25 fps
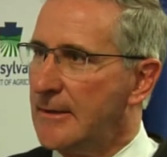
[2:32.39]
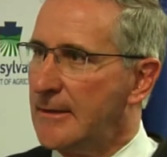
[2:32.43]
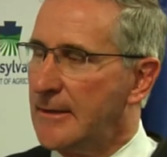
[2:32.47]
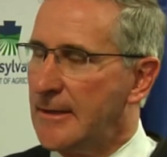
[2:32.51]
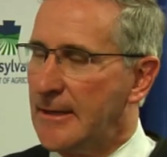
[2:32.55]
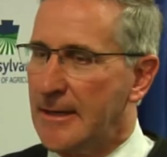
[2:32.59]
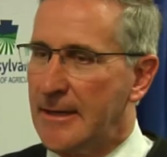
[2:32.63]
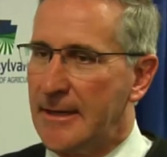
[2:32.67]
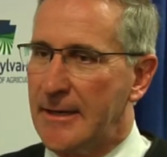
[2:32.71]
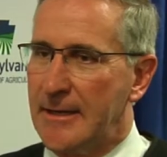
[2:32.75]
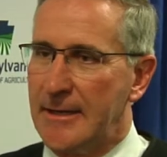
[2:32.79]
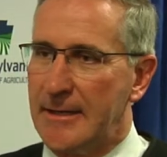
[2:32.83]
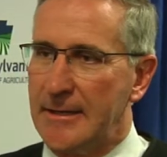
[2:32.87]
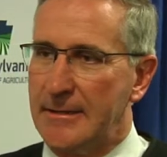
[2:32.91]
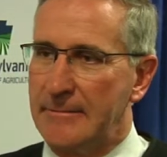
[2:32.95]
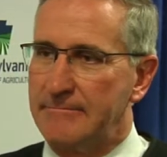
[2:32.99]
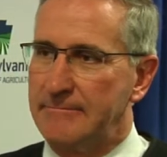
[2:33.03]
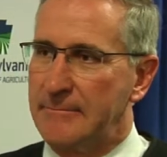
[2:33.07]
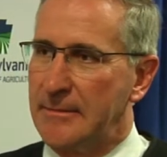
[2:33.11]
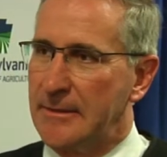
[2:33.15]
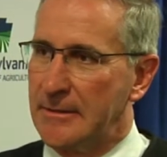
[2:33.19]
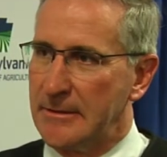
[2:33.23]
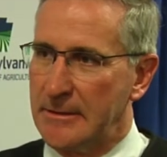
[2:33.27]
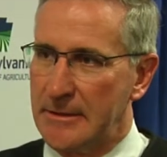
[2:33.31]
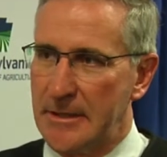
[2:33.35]
A
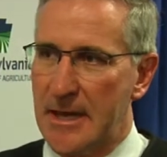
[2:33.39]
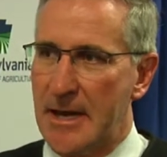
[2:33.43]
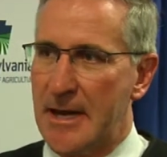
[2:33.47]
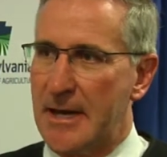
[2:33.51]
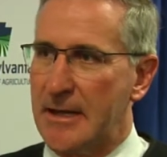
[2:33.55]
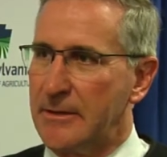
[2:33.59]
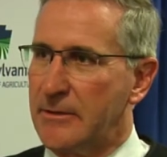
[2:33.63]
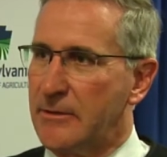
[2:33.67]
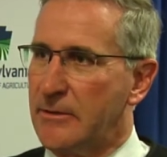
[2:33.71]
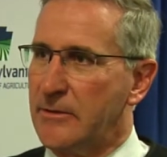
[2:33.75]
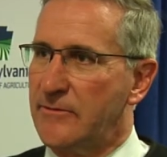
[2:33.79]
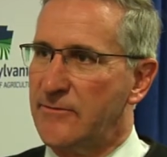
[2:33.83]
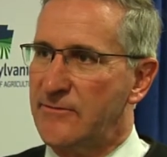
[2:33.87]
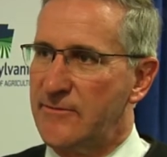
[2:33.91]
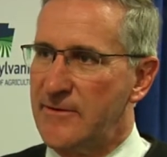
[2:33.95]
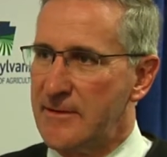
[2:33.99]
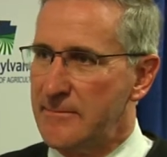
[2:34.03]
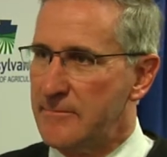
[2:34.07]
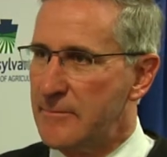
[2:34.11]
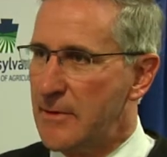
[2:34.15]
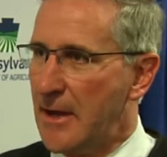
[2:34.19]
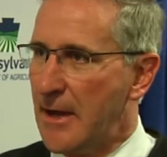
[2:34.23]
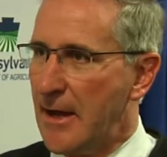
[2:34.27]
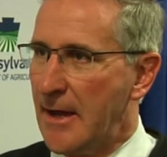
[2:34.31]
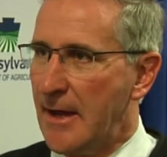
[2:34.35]
lot of good
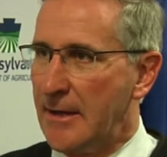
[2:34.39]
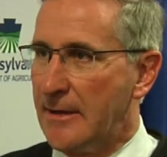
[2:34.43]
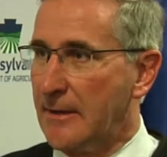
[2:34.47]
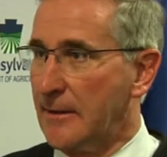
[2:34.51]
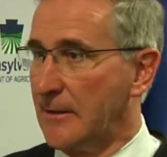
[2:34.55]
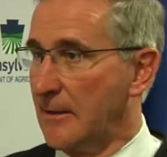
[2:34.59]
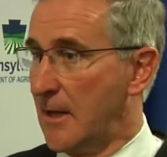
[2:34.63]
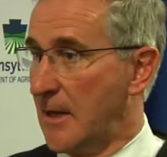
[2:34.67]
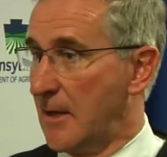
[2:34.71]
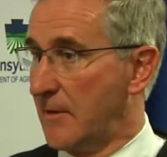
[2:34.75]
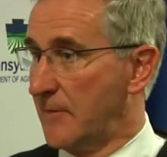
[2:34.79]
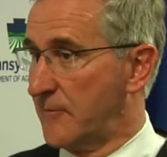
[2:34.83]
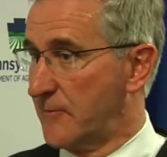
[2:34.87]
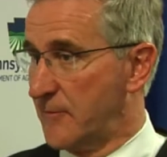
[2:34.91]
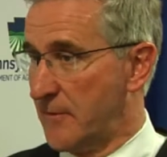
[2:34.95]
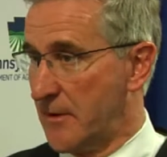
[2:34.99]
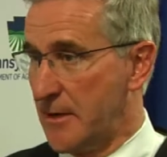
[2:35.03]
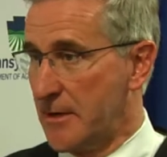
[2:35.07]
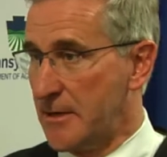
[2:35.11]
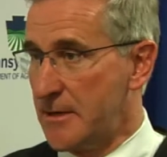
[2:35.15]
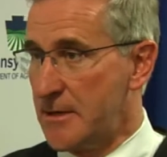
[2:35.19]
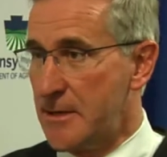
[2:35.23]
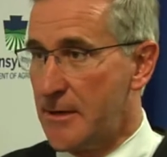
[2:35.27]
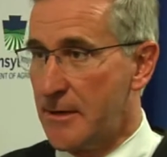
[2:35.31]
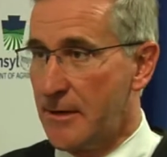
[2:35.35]
feedback, a lot of
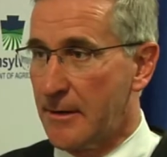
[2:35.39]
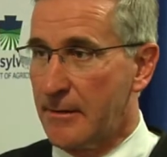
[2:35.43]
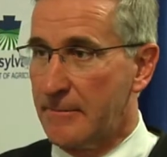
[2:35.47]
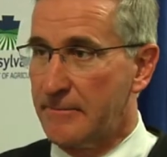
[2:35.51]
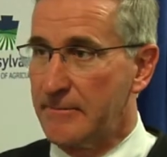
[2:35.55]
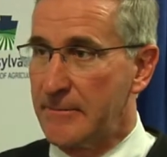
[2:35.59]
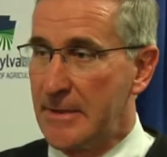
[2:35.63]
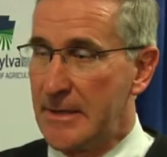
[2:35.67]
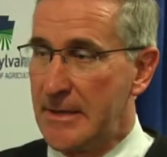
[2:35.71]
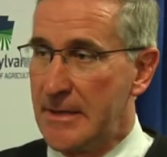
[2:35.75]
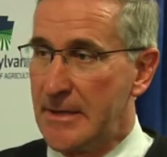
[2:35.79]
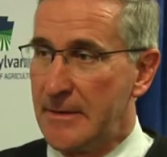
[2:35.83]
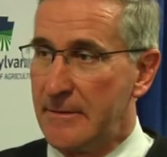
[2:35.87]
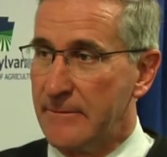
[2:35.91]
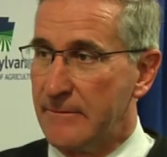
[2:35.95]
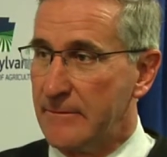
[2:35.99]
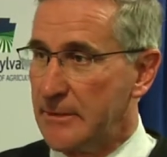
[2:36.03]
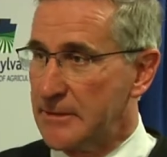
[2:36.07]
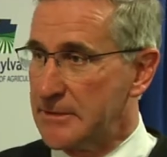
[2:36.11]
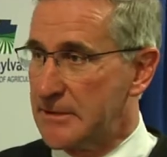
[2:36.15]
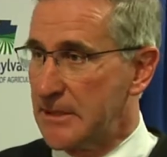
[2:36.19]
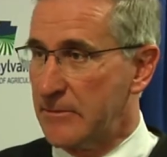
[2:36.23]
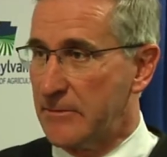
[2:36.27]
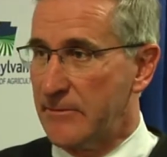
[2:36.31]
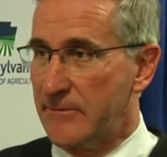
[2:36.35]
fun here.
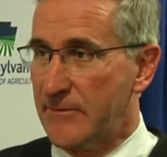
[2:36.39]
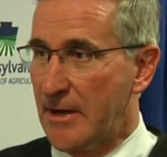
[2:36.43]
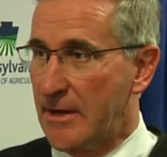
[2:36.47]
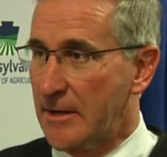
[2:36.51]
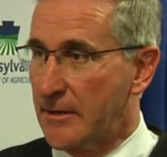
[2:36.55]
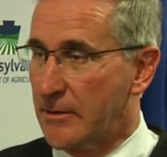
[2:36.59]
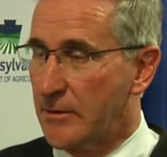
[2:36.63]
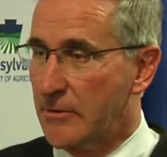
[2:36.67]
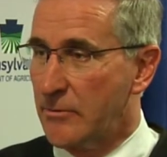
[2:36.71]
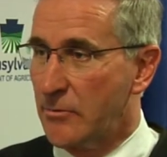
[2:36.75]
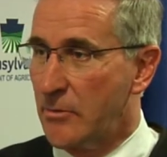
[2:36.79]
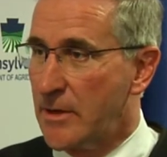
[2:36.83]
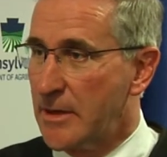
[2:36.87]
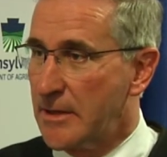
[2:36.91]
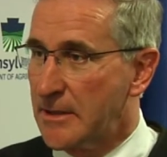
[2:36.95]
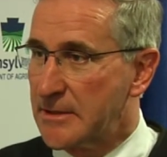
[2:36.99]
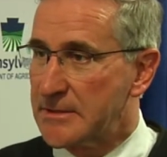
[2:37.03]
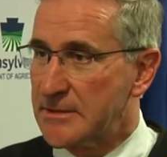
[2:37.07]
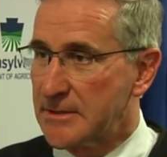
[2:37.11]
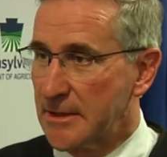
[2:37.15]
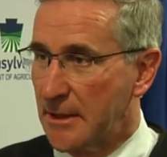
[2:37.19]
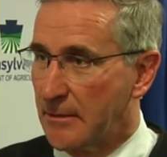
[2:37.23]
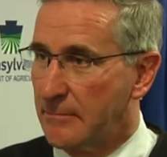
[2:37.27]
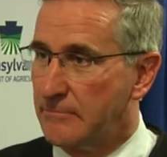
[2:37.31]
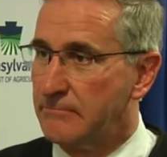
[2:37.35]
Looks like we've got a good week,
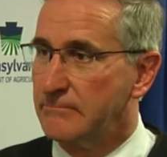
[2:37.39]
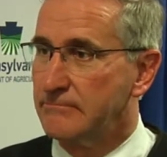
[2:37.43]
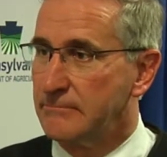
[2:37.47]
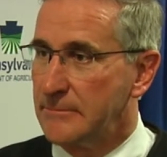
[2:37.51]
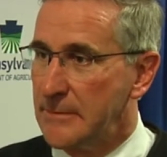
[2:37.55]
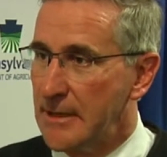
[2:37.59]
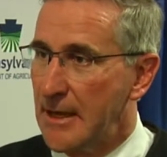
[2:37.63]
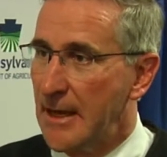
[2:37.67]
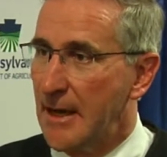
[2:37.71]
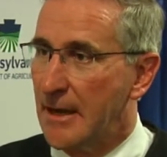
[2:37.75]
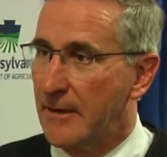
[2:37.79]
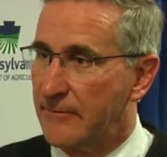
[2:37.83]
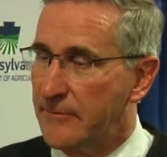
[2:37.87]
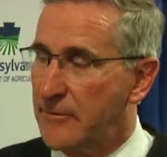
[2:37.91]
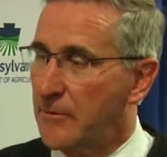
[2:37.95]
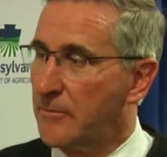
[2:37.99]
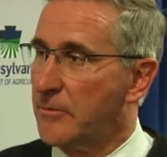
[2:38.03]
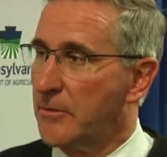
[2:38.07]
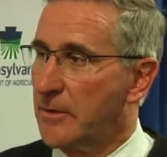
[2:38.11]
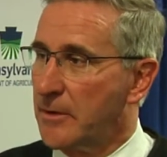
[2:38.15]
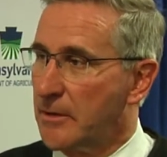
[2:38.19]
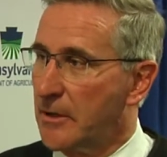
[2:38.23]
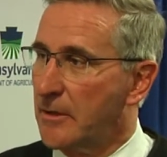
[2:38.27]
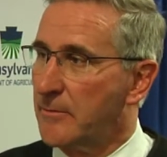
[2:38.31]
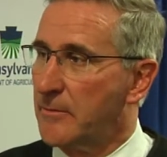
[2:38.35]
so I feel
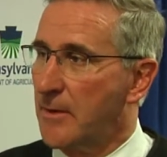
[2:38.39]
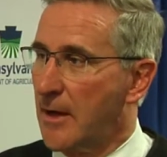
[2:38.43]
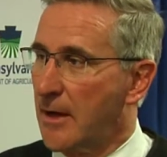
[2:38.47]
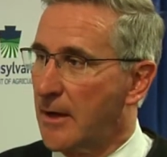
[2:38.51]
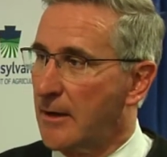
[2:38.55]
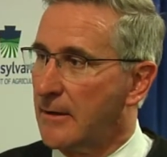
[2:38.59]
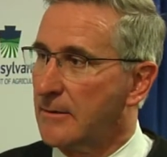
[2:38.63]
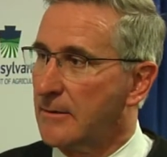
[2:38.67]
pretty good about it.